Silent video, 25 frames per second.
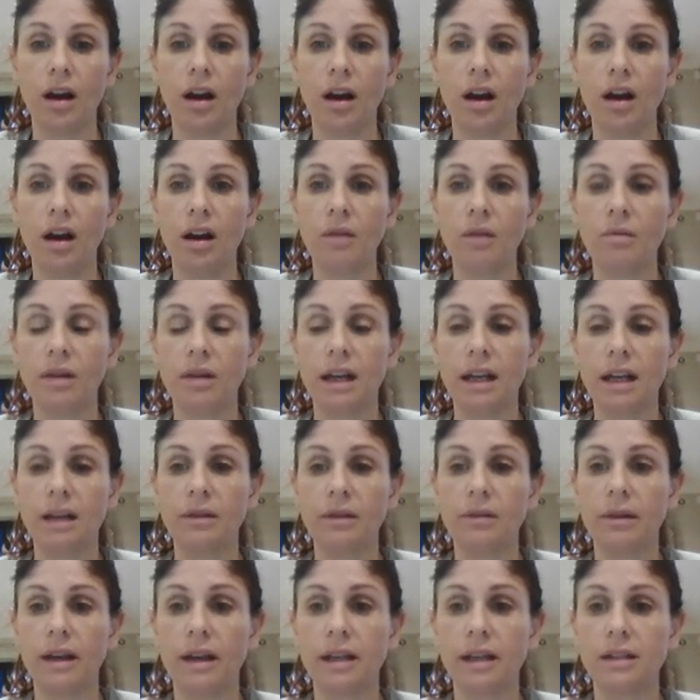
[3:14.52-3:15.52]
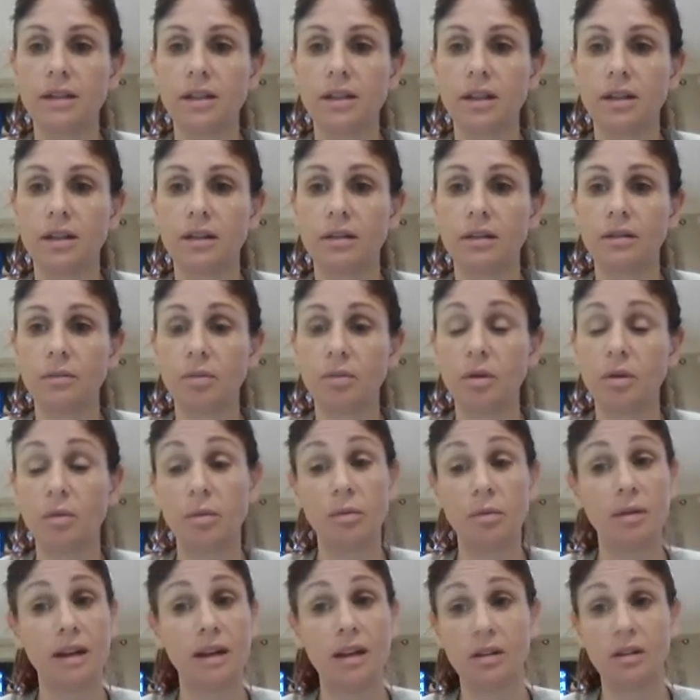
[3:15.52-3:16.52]
I will let you into
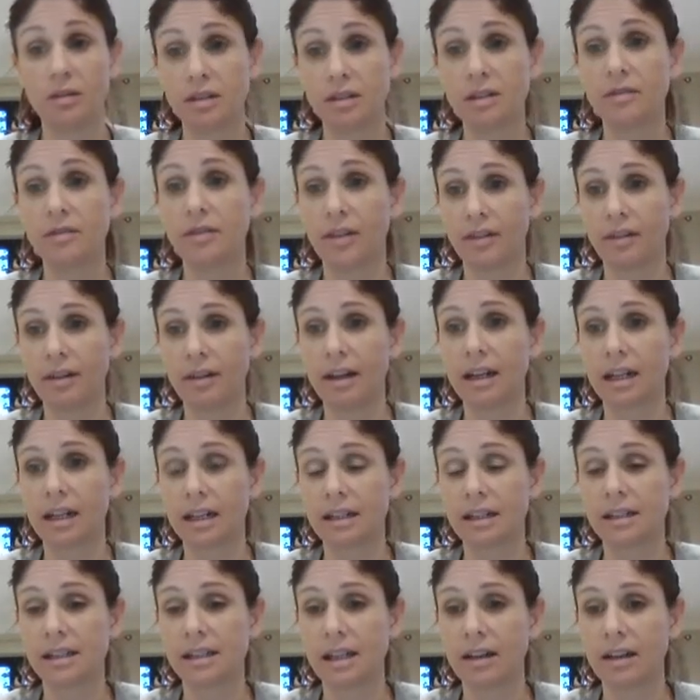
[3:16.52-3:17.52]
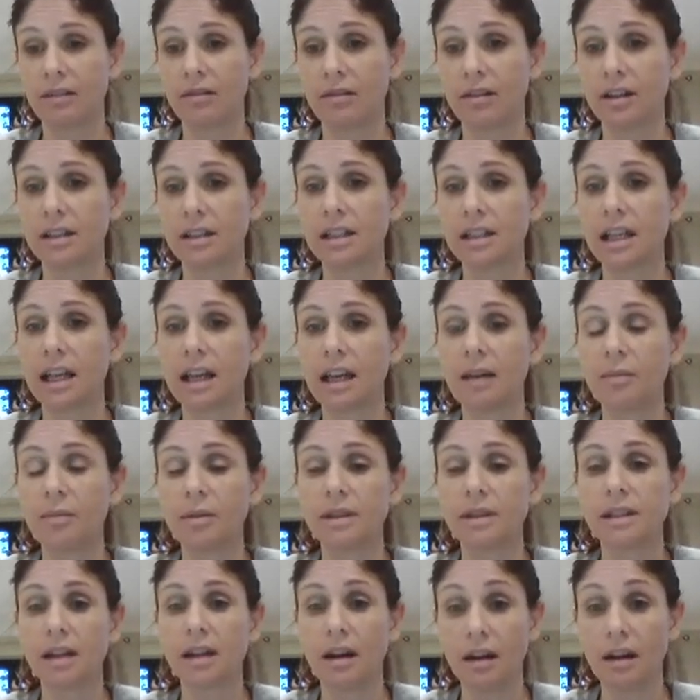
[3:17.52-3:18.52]
probably not a very little secret here,
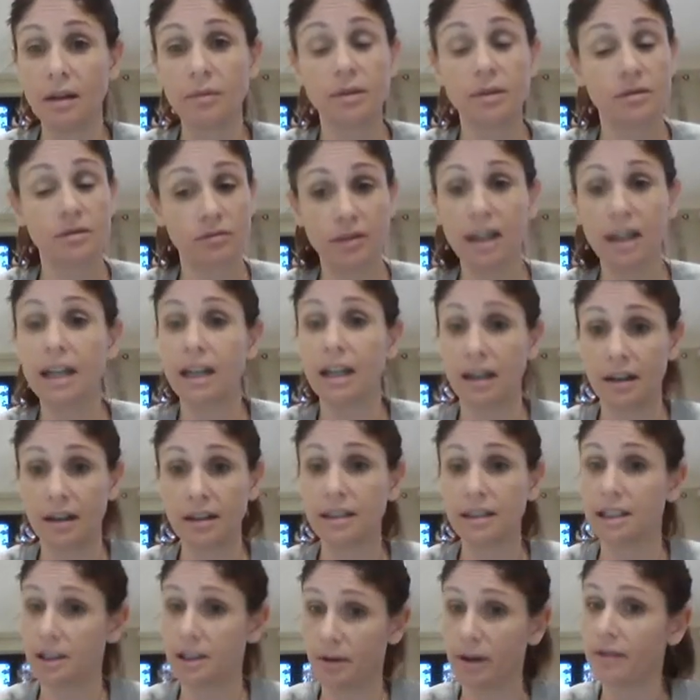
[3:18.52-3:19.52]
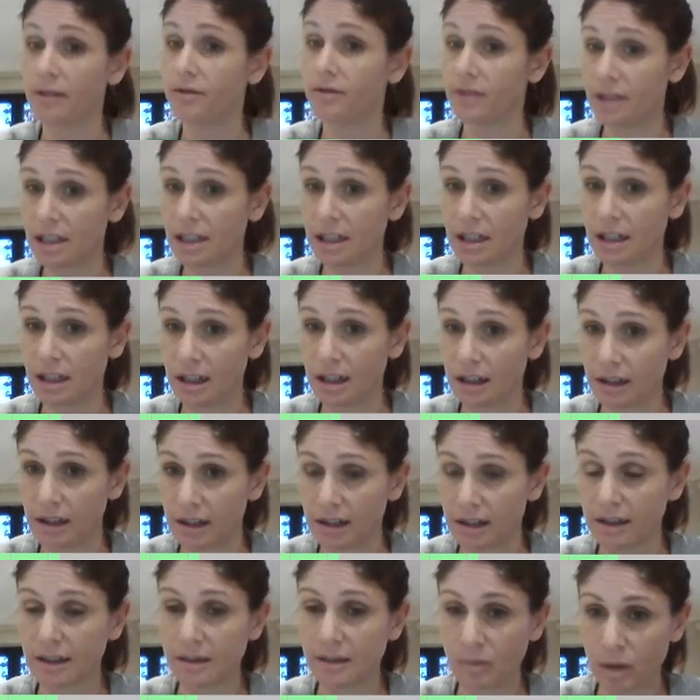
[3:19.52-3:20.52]
but I would really like to go out for dinner,
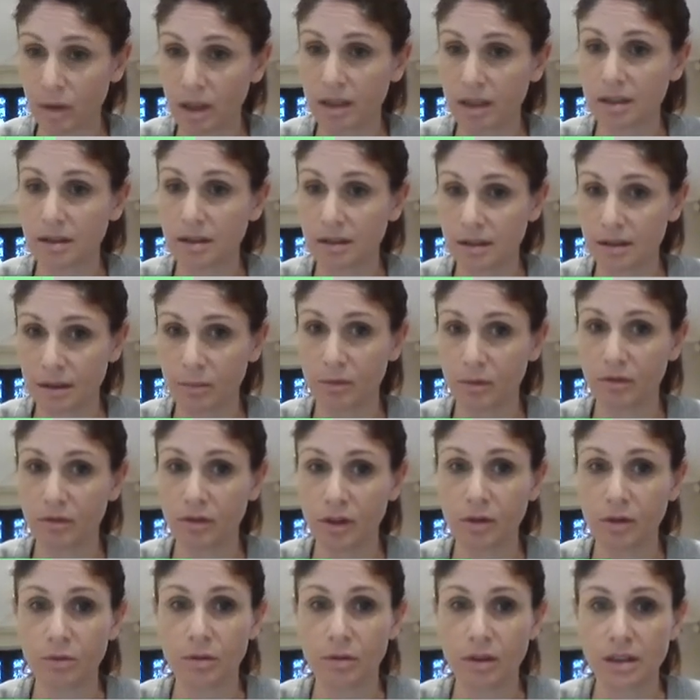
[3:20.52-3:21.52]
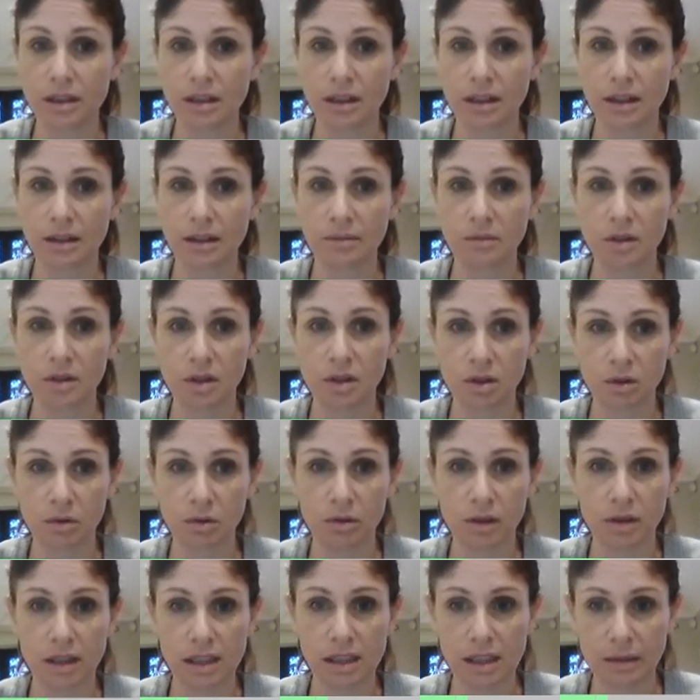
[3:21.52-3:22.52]
and I expect some of you would, and I'm
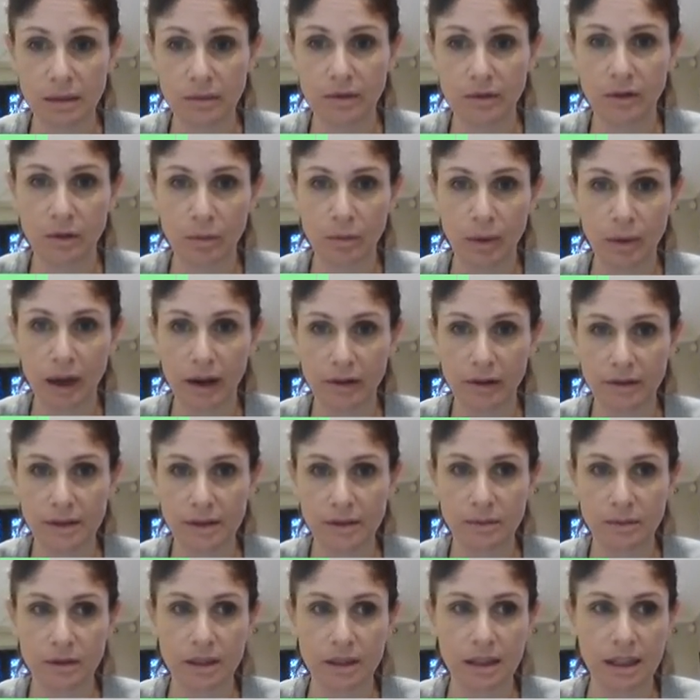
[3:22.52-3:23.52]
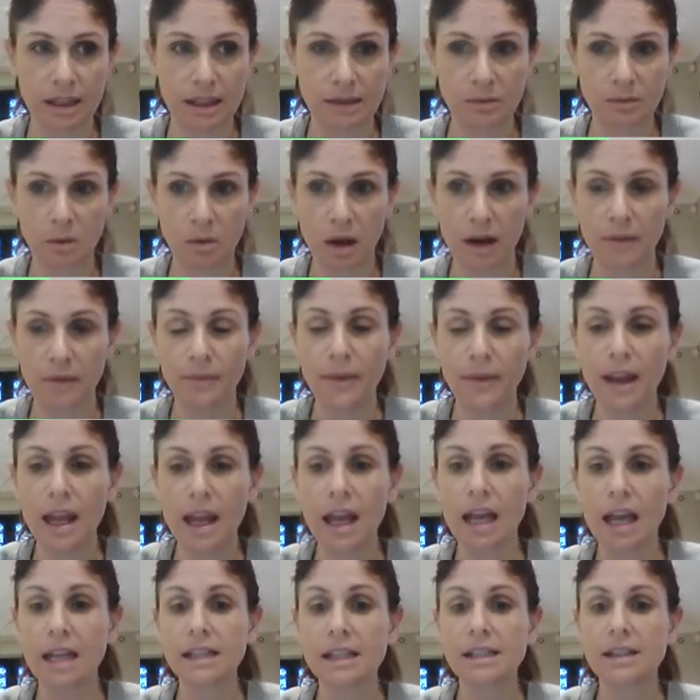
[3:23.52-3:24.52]
sure that some of your parents would as well.
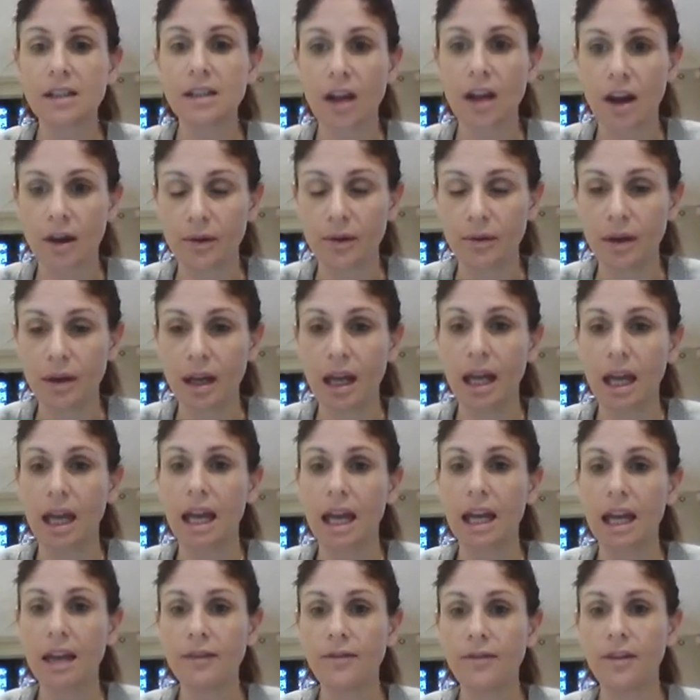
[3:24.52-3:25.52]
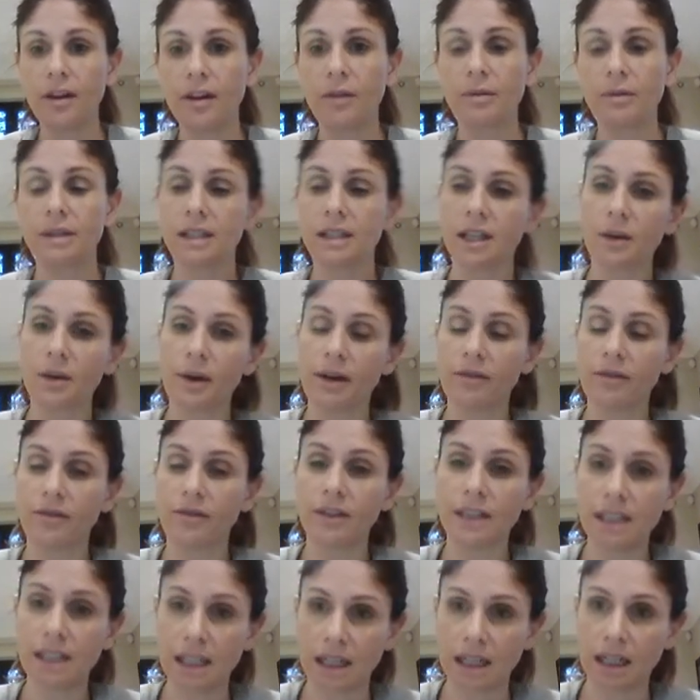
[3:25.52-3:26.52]
So if I were to go out
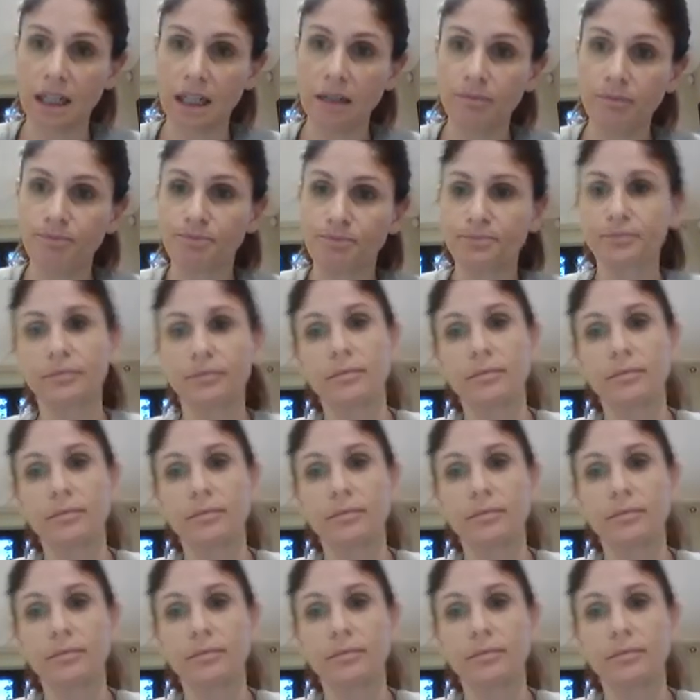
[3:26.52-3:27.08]
for dinner,